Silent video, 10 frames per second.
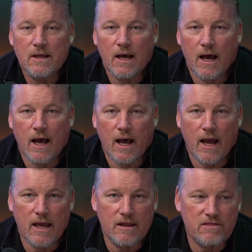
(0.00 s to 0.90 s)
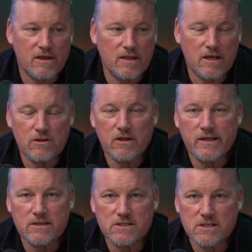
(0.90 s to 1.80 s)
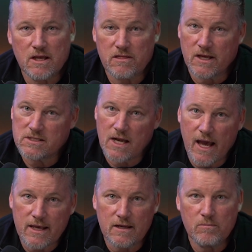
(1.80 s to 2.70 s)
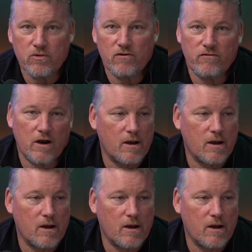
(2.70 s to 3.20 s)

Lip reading: Anything that you'd like to see, things that I can improve on.